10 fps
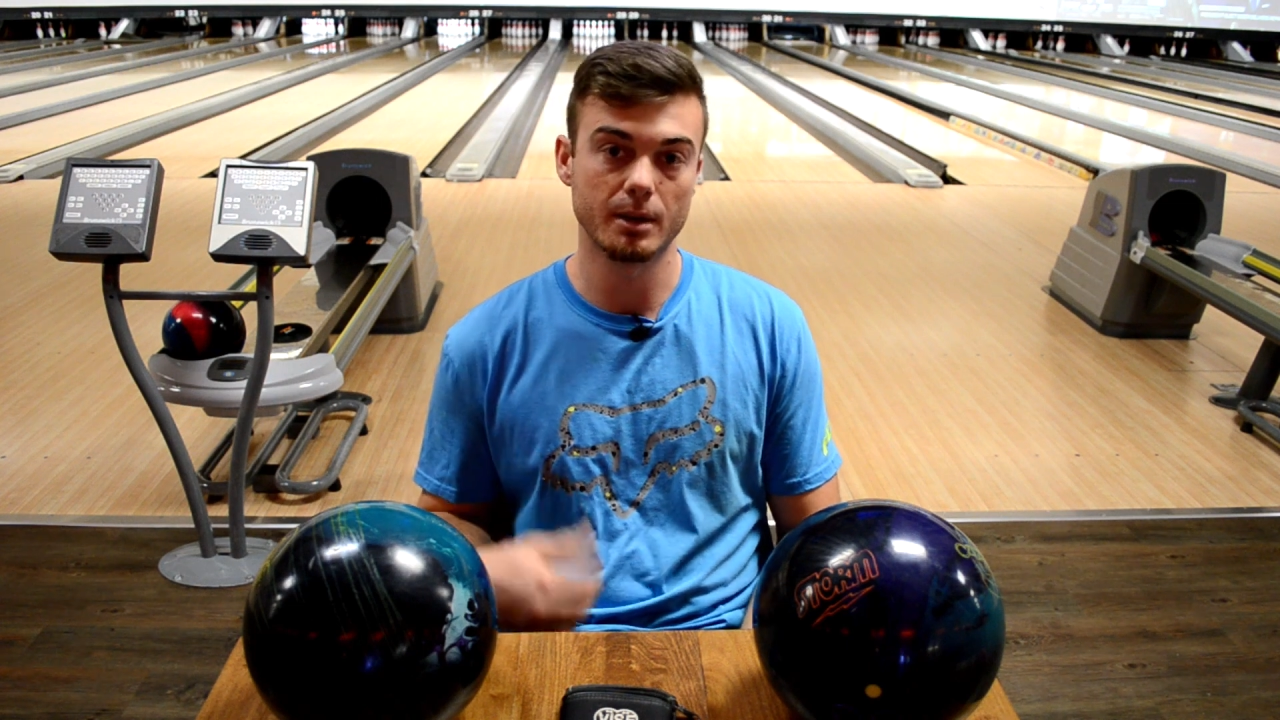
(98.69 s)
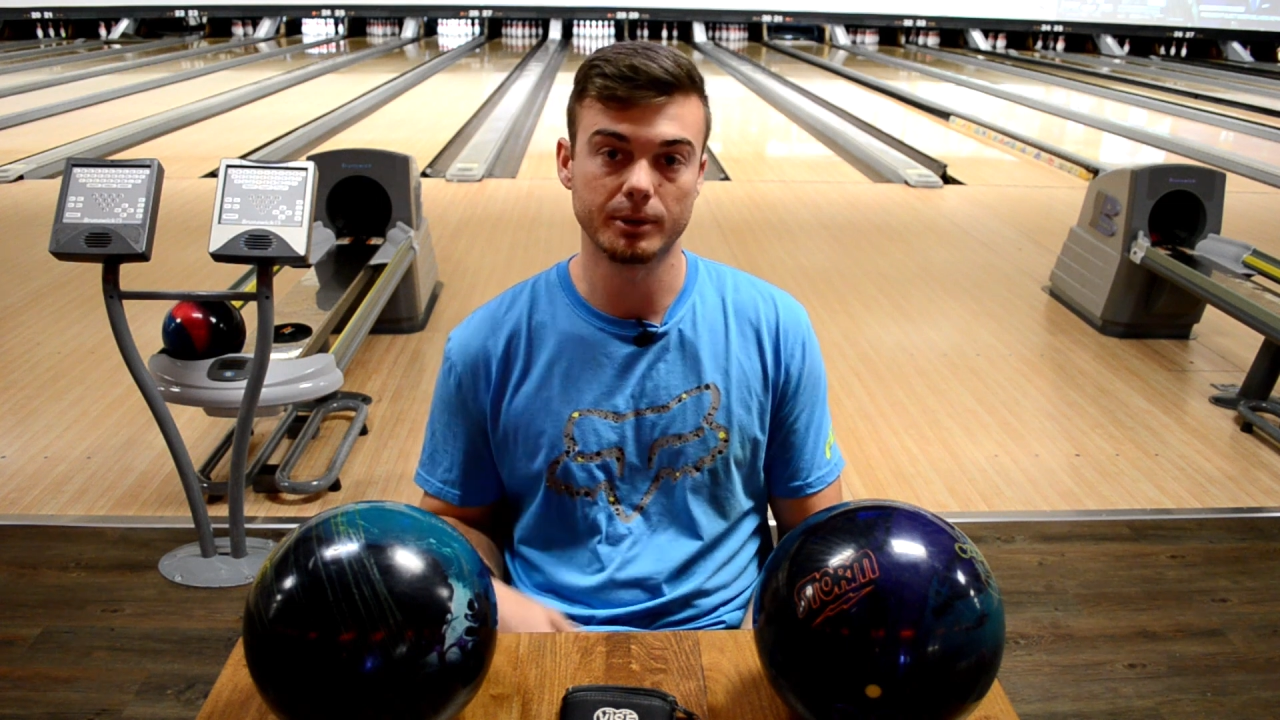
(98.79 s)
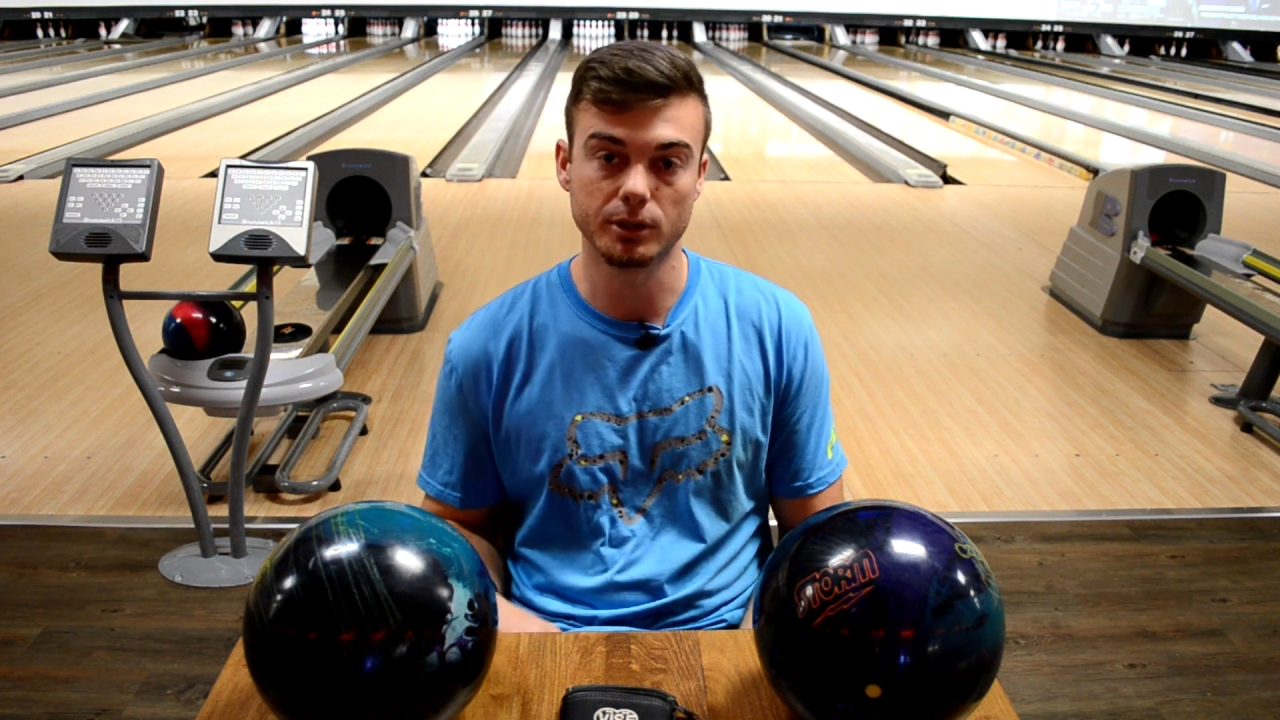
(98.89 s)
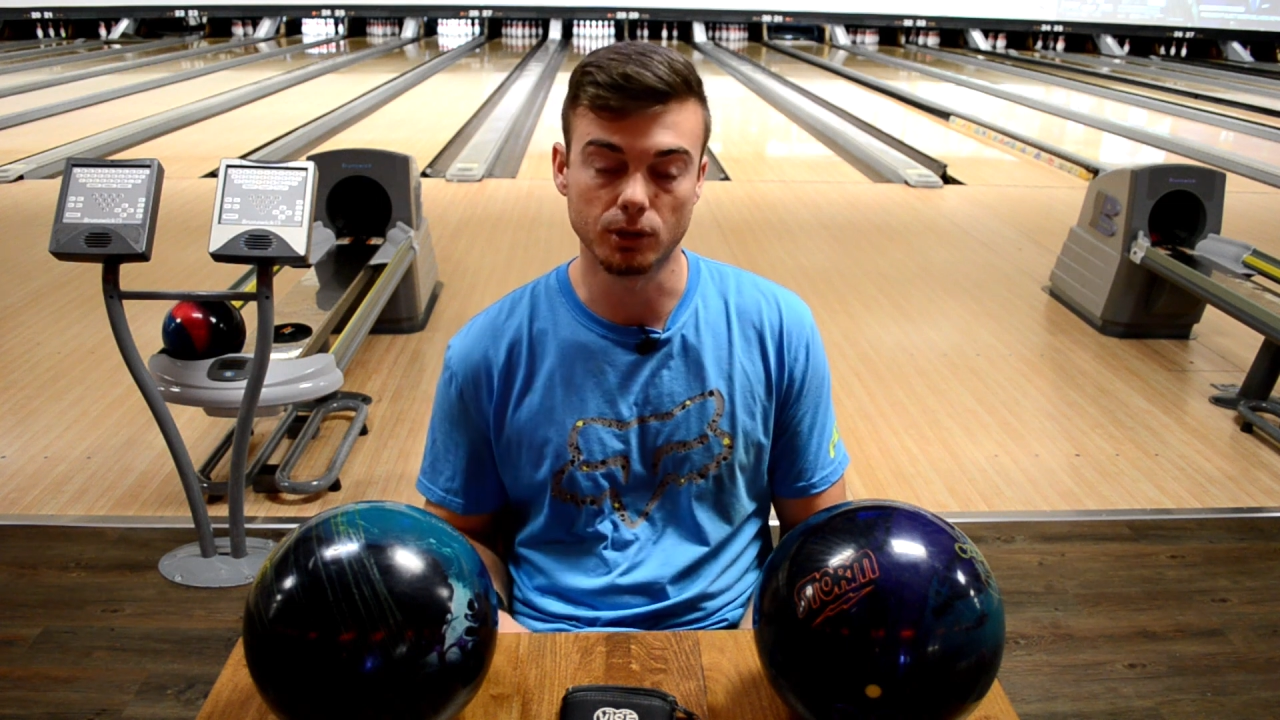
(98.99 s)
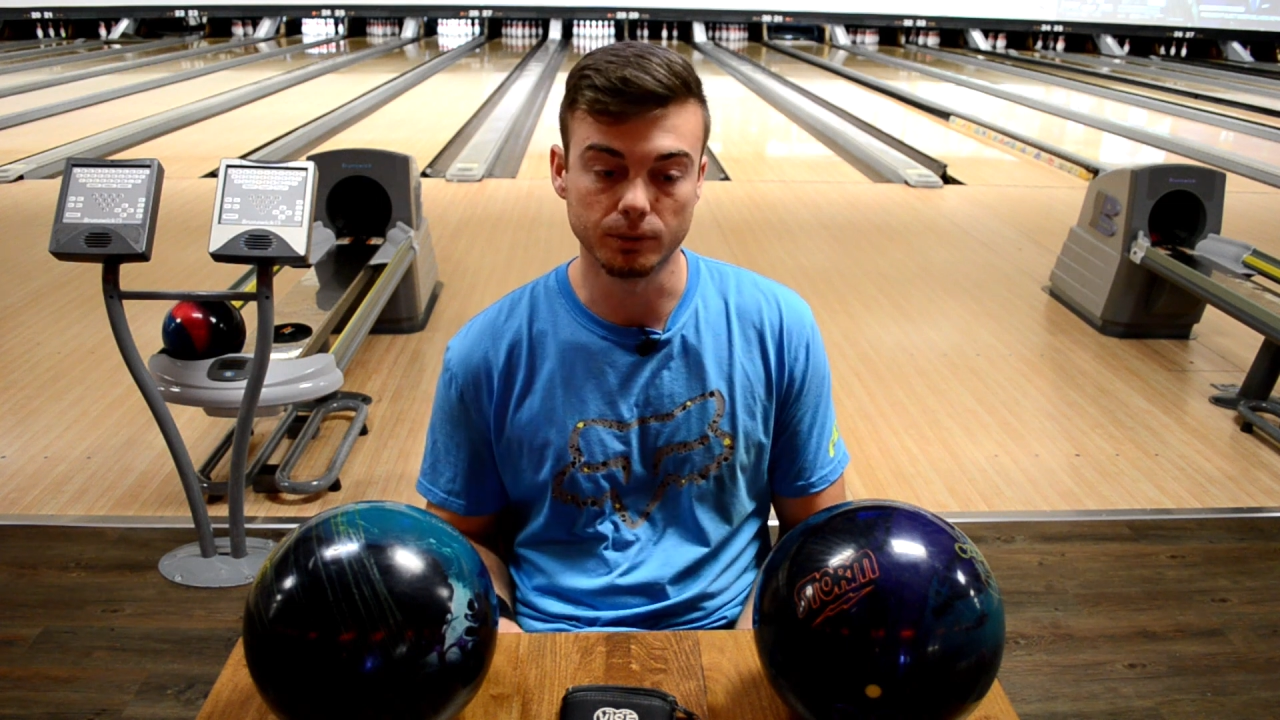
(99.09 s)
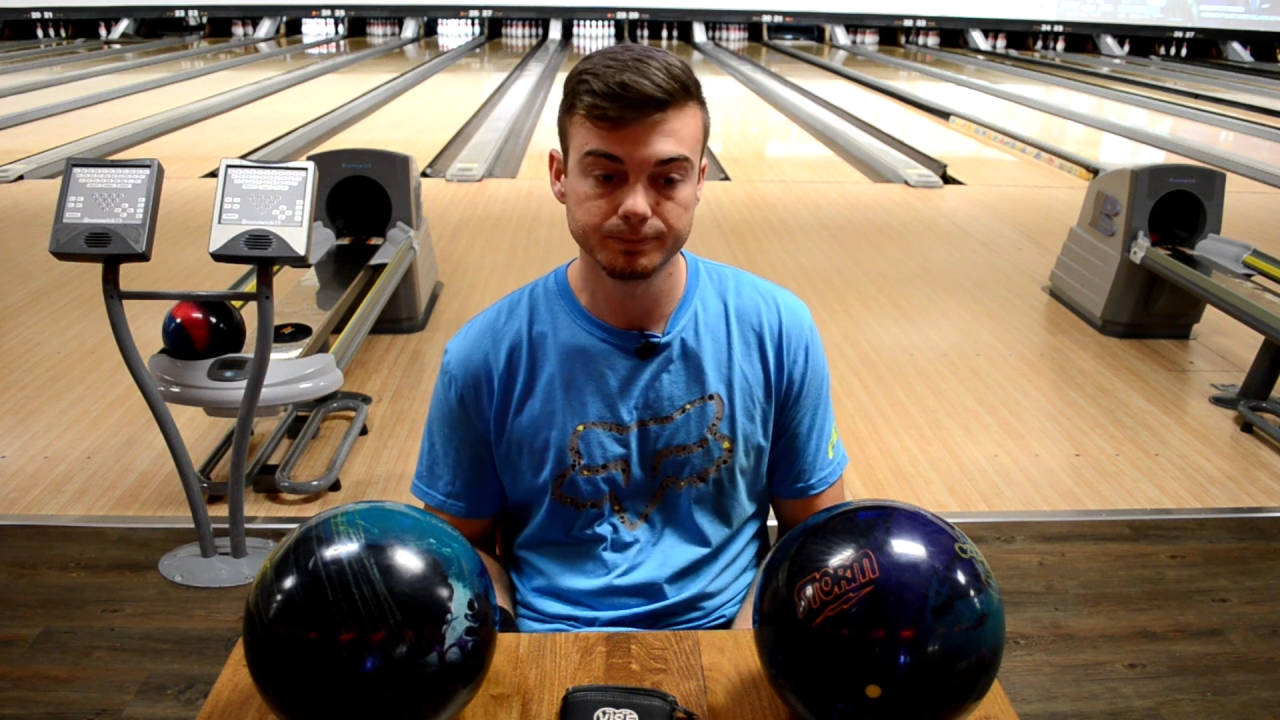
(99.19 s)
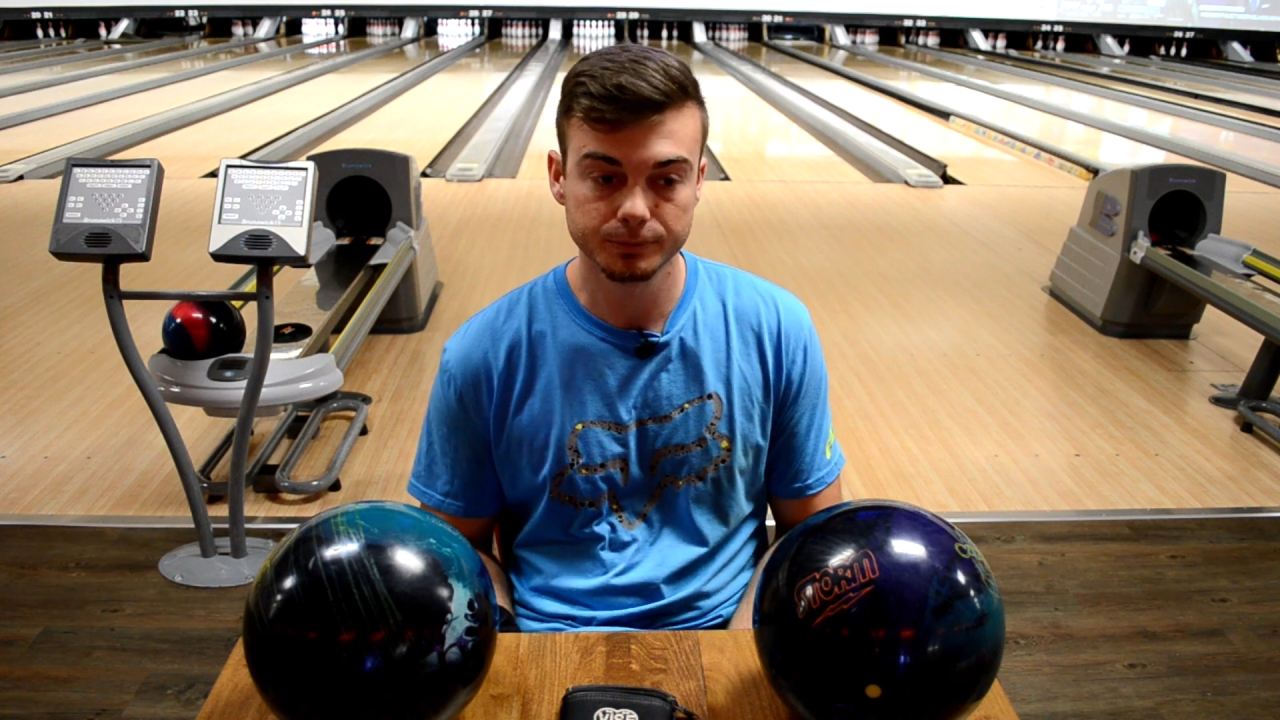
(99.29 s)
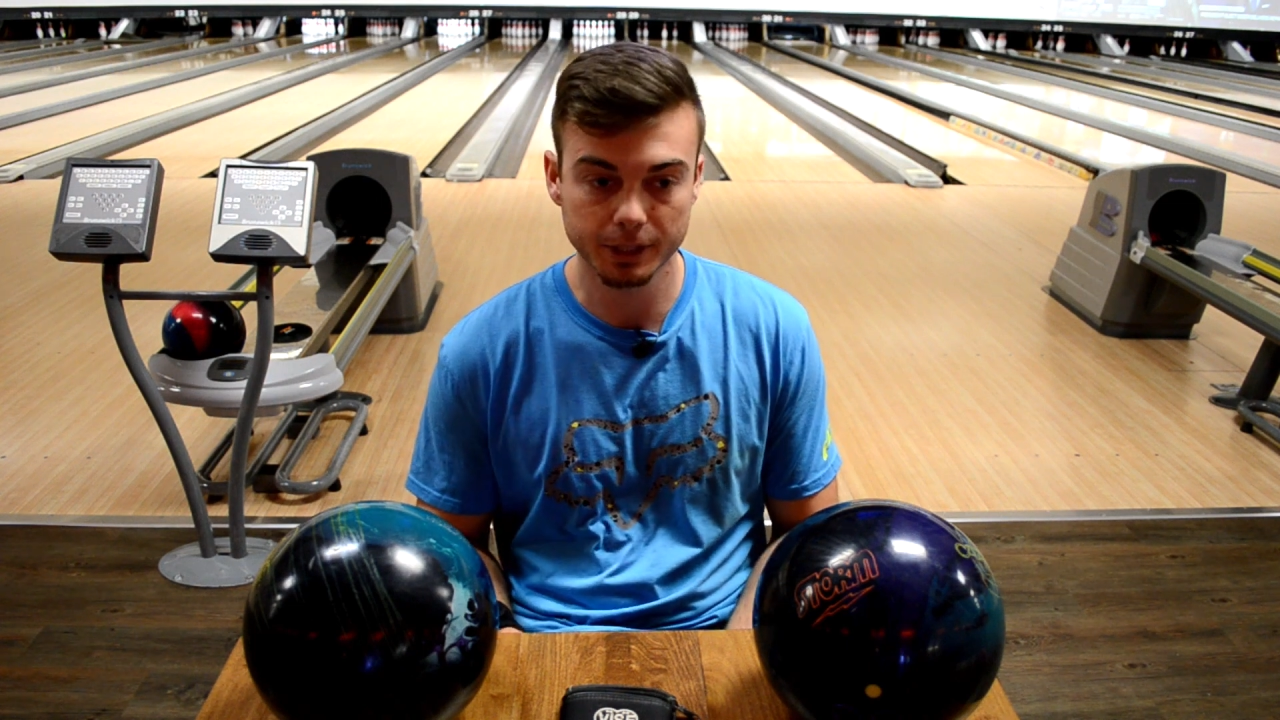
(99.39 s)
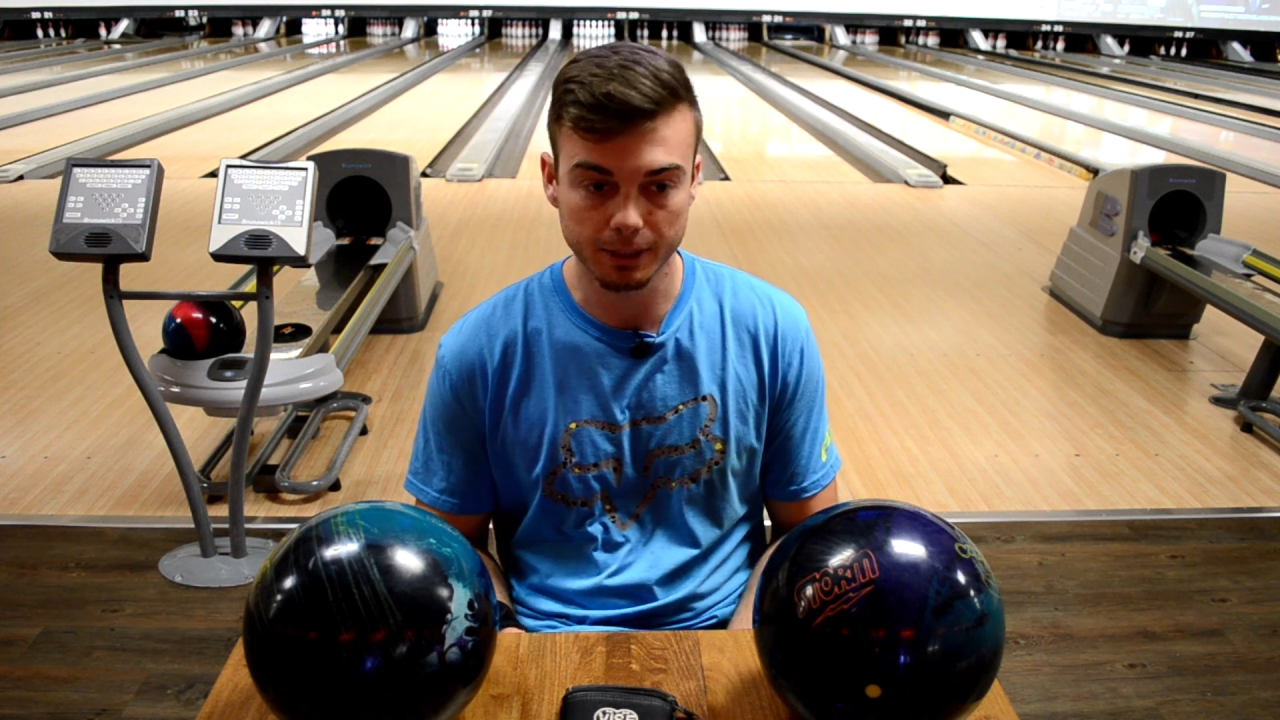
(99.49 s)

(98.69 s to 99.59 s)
up on Google.